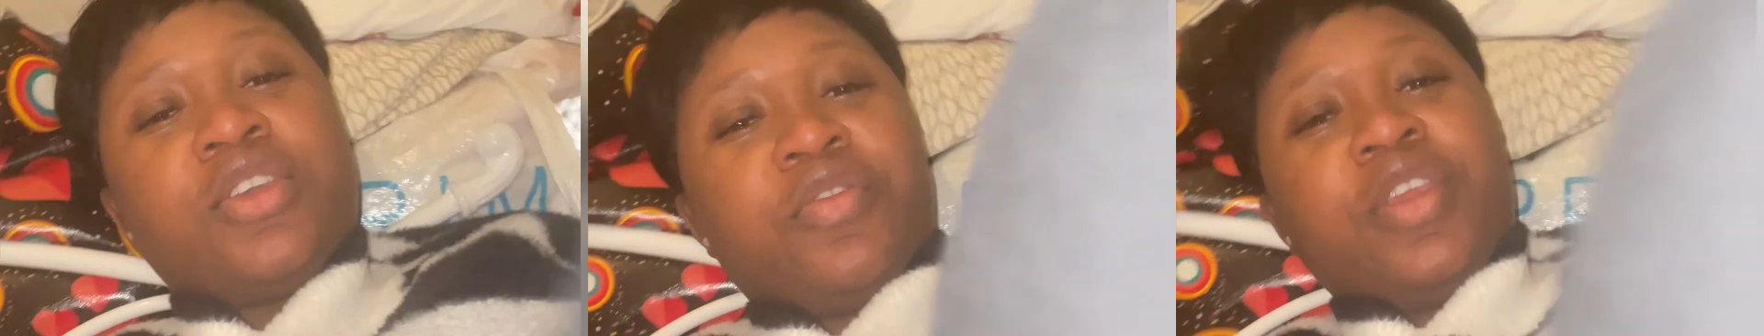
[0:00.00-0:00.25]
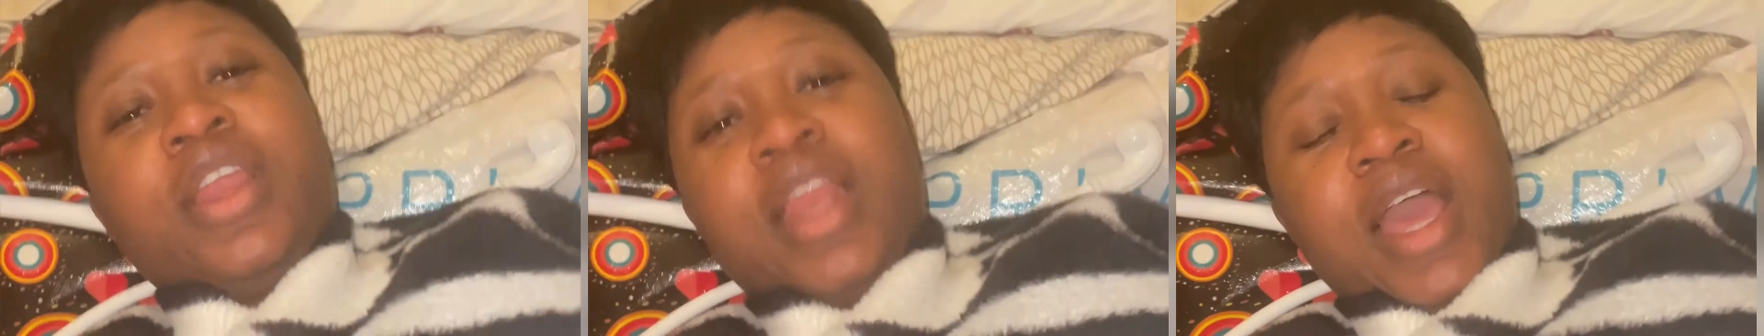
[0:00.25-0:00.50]

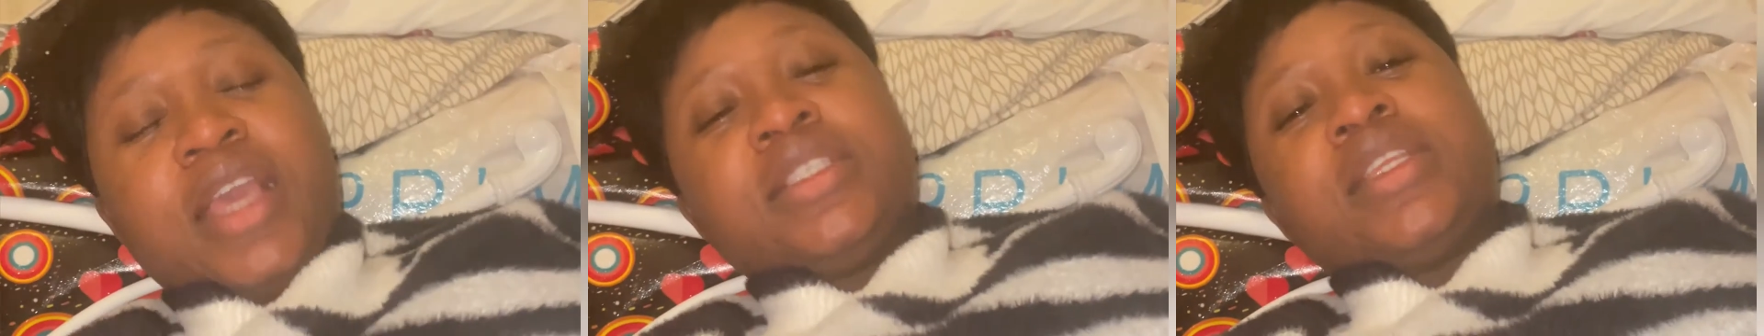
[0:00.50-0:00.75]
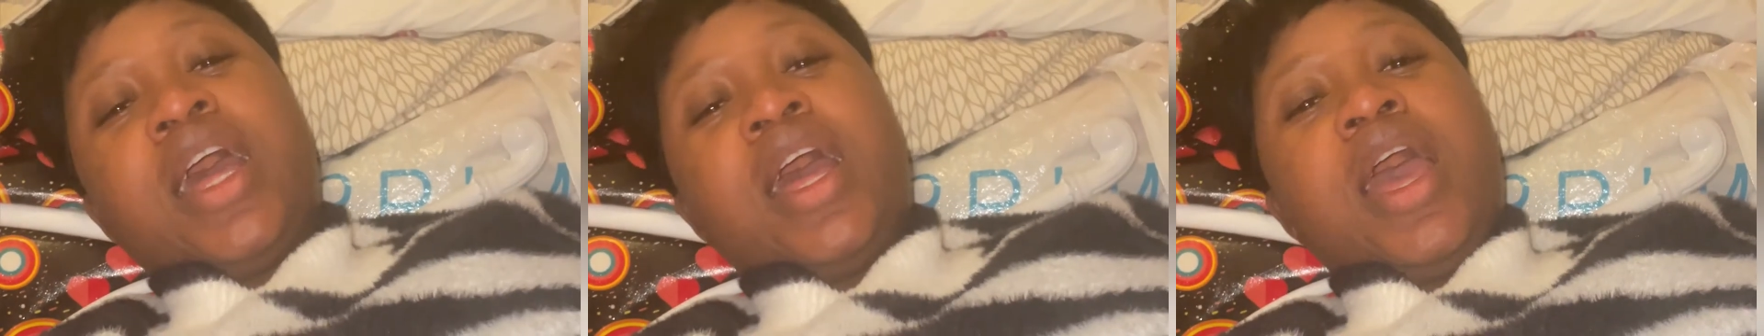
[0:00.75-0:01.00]
realize
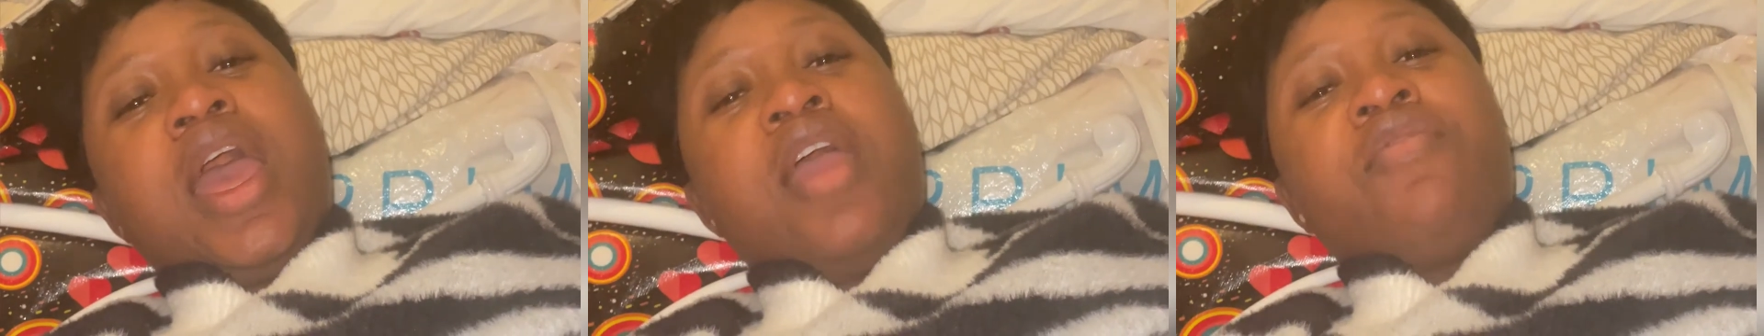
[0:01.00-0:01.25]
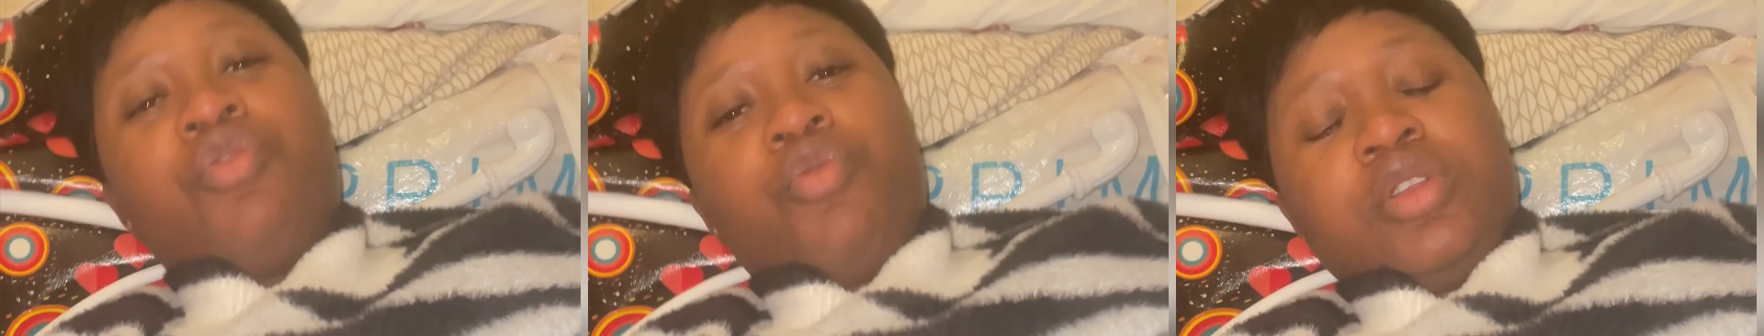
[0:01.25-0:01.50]
that
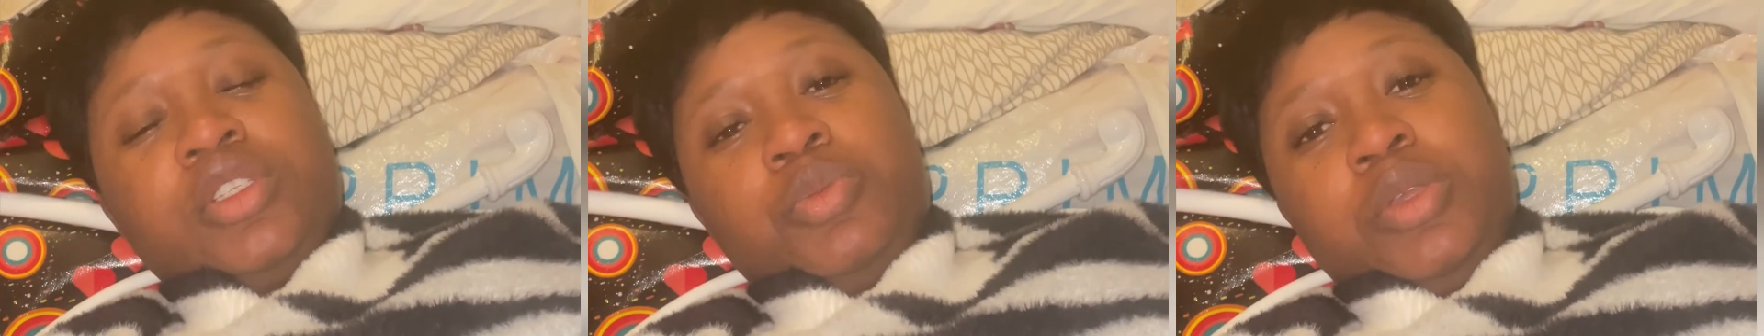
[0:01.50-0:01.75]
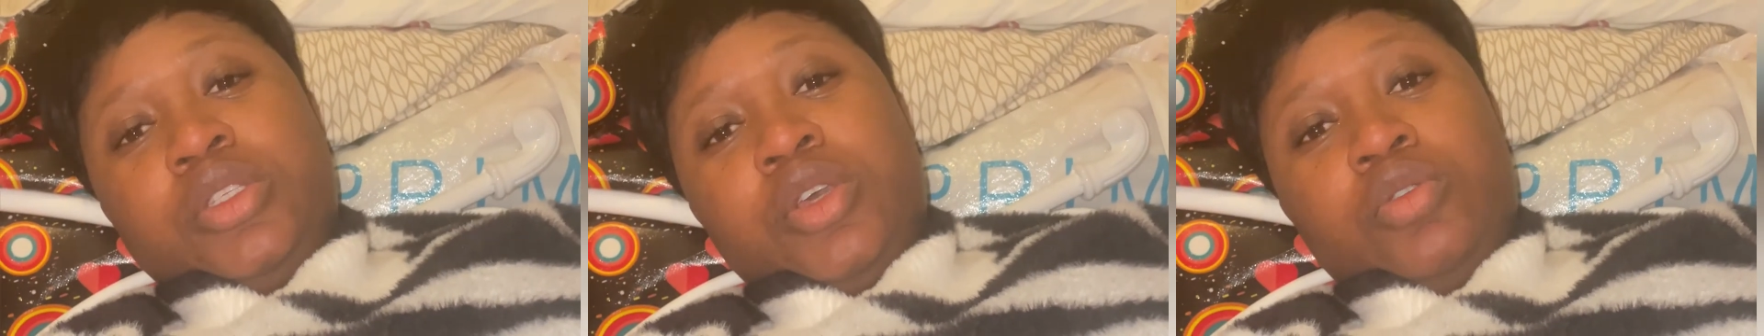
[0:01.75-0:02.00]
everyone's
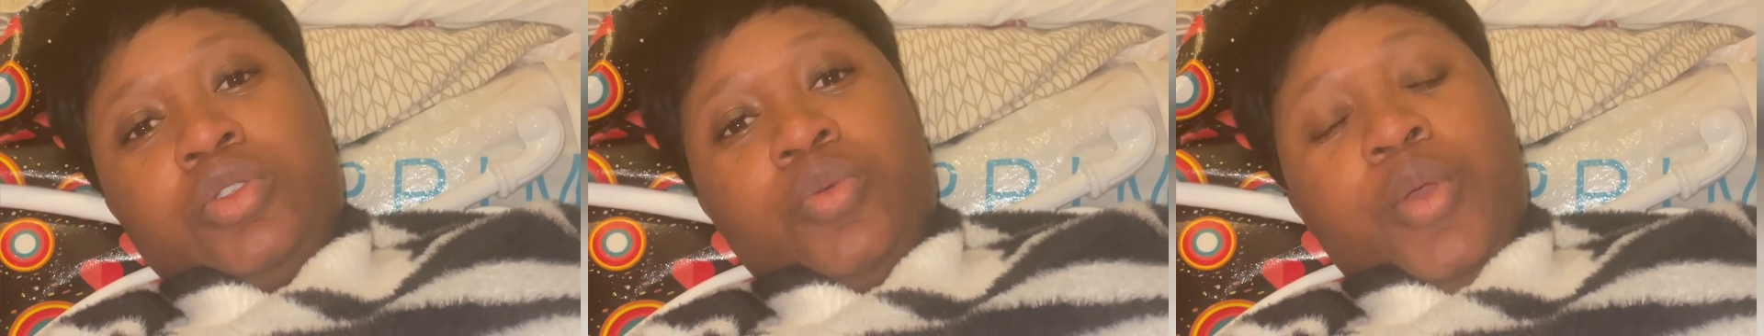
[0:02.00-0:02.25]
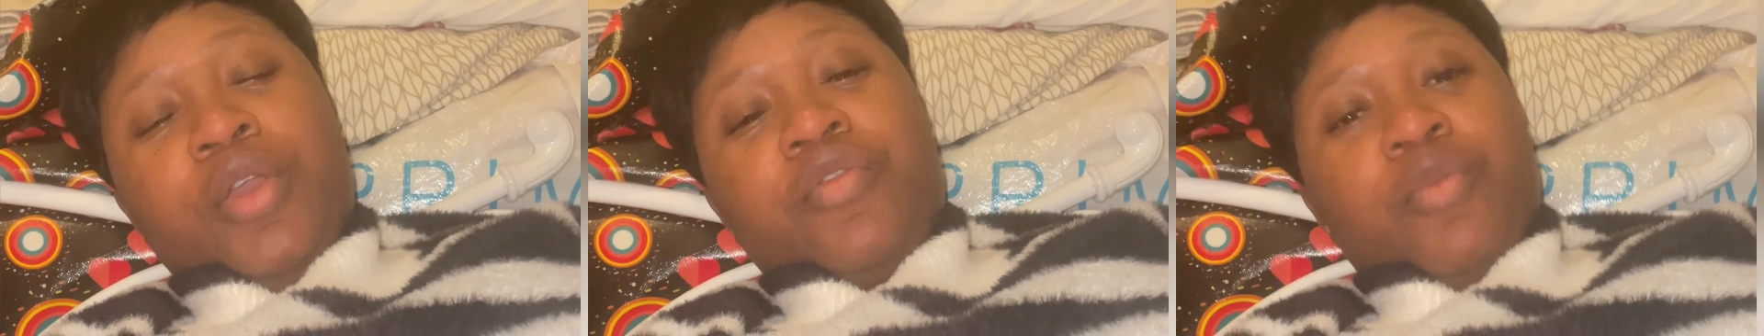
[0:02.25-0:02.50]
been told to
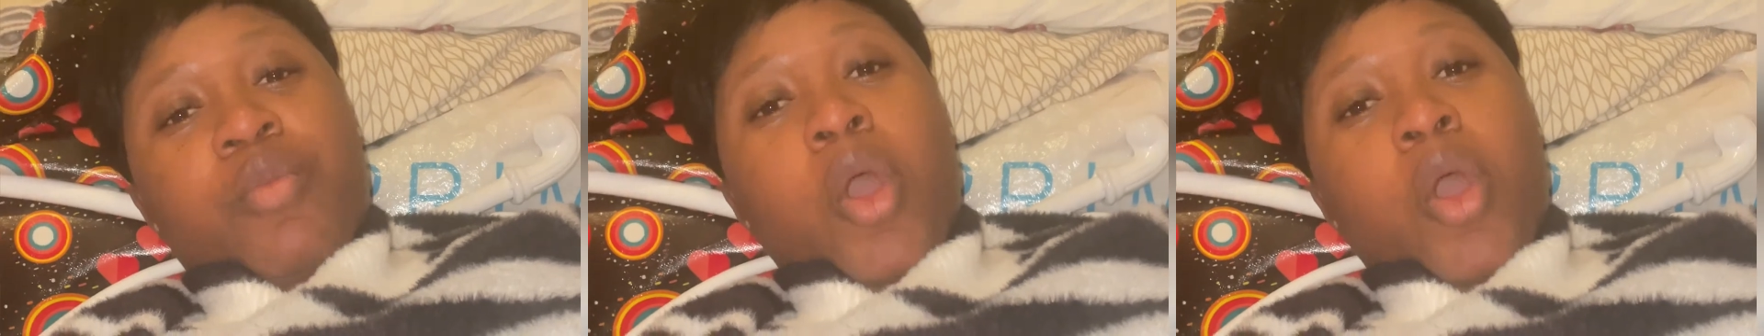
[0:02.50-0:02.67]
work from